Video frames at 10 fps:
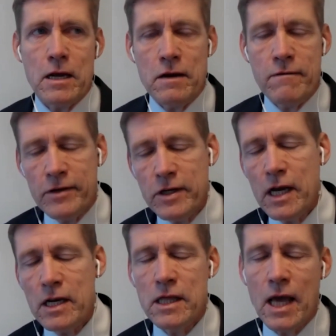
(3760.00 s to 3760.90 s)

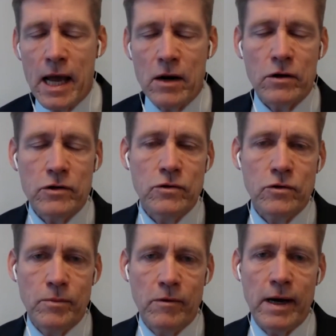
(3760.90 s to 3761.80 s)
investigating the add-ons you
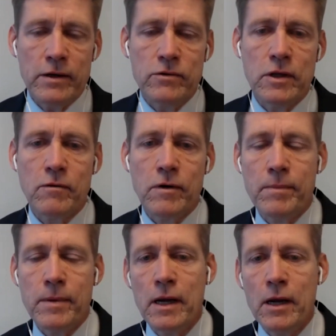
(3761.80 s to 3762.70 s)
could provide to the
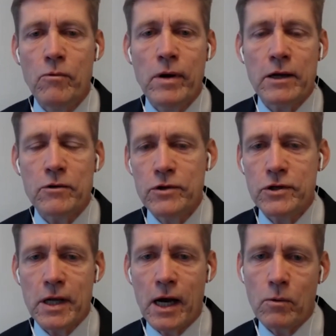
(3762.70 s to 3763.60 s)
equipment, we actually
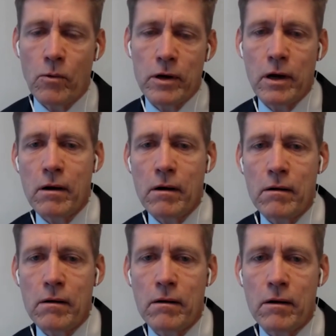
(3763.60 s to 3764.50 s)
start working
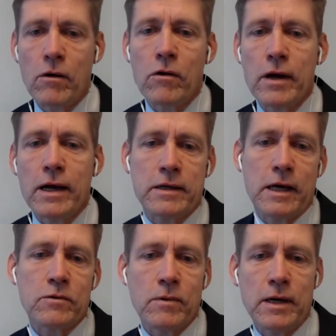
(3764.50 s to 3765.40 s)
on lung cancer
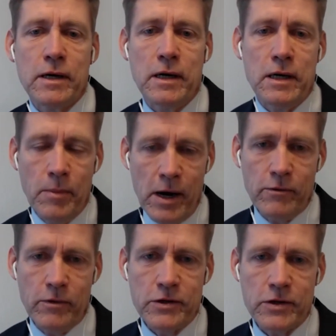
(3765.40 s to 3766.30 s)
as well in the
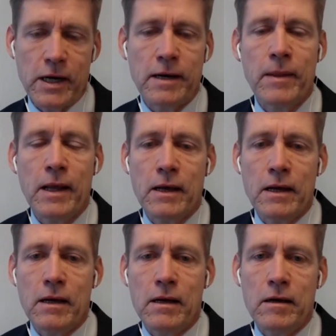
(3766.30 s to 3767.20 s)
partnering side.
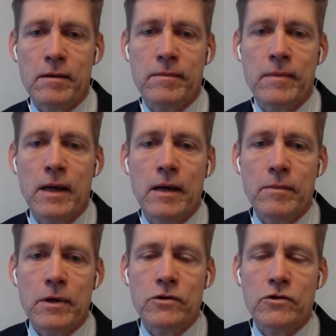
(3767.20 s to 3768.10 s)

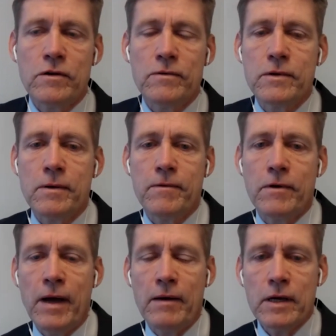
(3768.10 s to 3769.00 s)
But in terms of
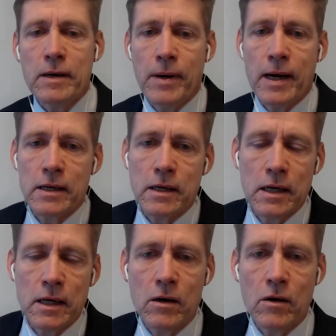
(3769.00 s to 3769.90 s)
having a partner
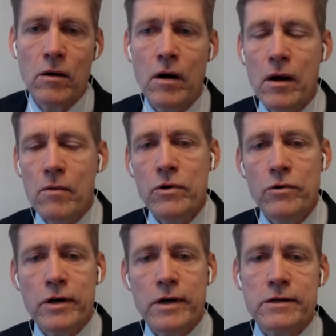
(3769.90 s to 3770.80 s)
in lung, we
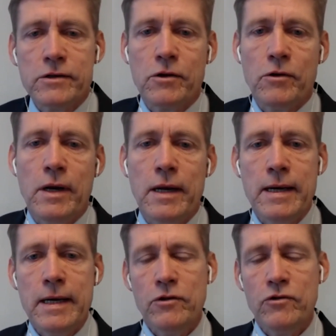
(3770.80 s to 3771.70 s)
do not necessarily
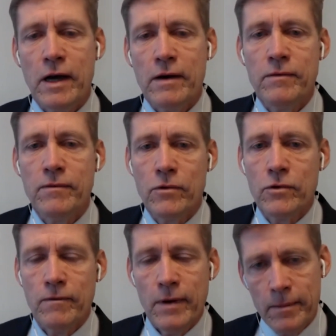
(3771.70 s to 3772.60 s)
need to have it
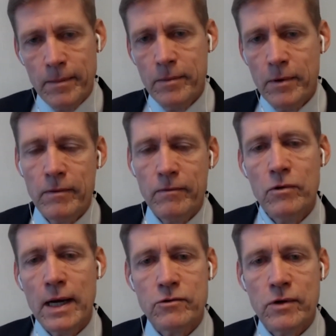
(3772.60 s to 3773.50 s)
for development, but we
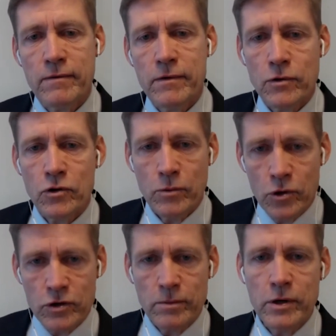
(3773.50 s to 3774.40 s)
would like to have it for
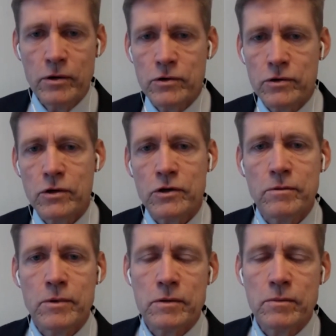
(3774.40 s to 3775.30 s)
commercial because the
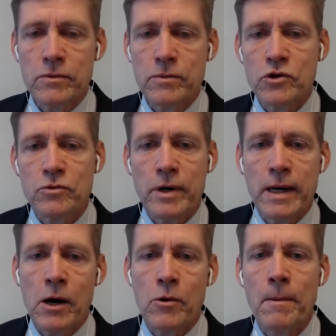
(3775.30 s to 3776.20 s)
customers are much more
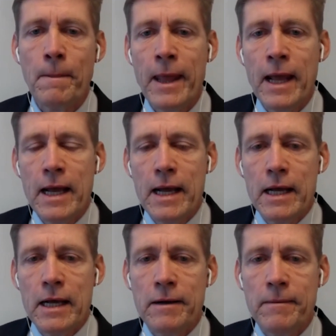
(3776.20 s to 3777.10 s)
spread out.
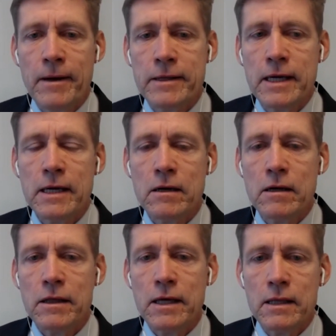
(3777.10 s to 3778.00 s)
I think
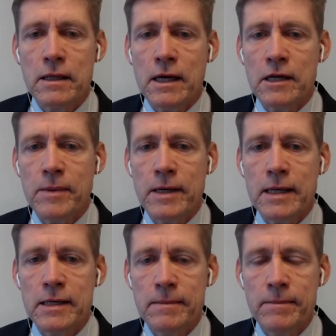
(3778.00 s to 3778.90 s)
another aspect
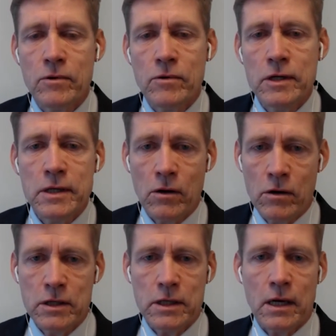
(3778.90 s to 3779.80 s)
that is important is that
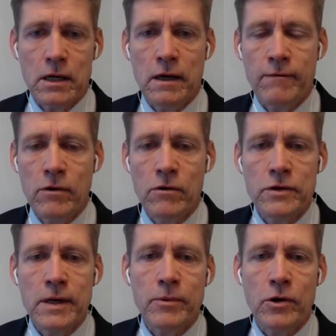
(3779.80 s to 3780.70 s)
OnTarget have
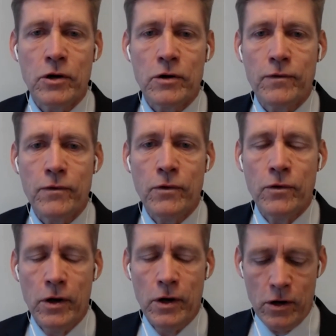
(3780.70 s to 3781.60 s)
launched their product
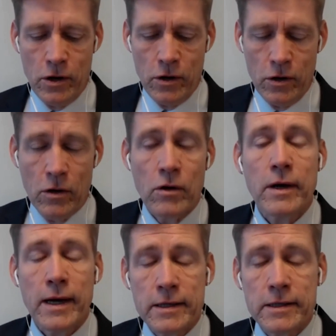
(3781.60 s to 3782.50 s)
for lung
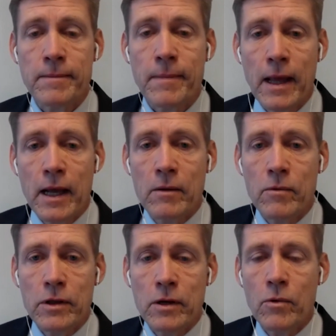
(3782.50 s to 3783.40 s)
cancer. And what they